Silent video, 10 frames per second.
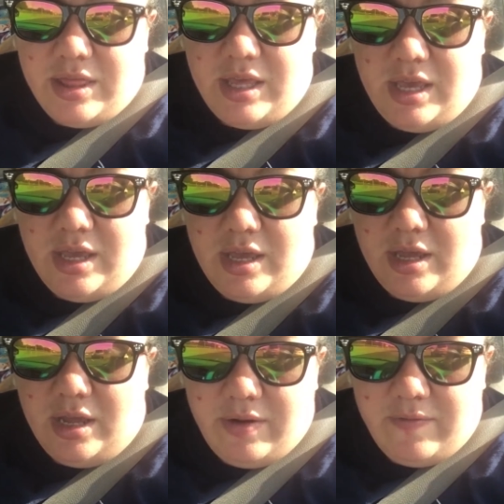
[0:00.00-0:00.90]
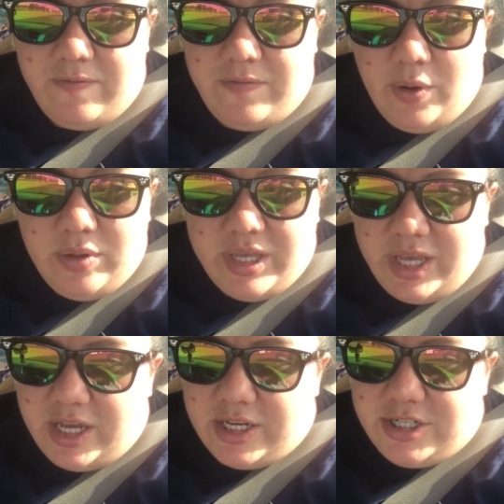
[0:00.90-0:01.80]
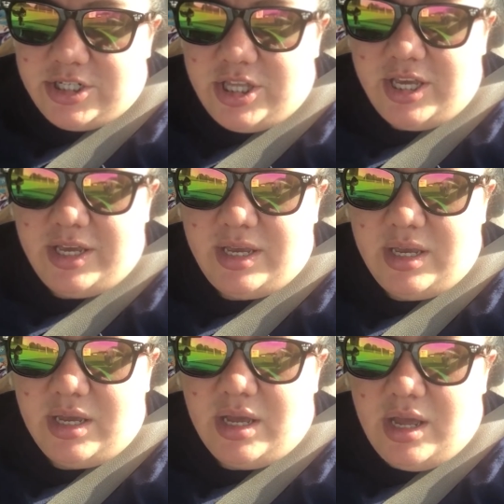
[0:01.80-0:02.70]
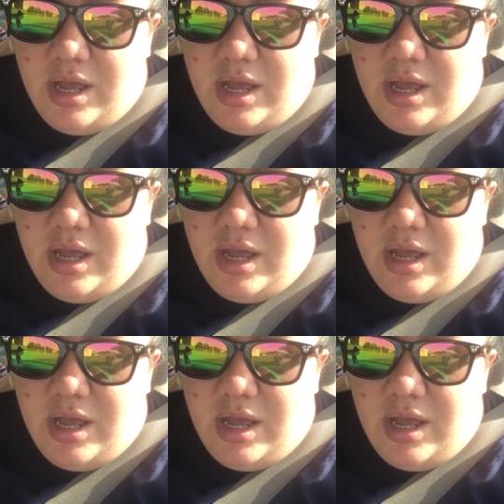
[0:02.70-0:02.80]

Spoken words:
The foliage, the